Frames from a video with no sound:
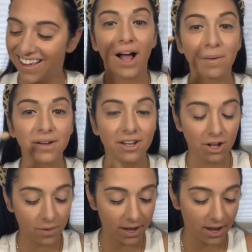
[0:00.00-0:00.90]
I'm gonna
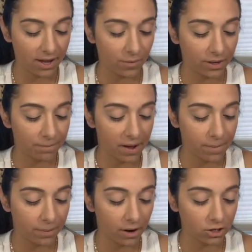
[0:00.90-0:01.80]
go in with my
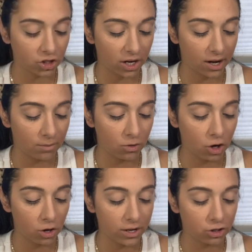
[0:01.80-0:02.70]
brush and I'm
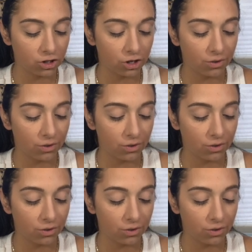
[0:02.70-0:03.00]
going to,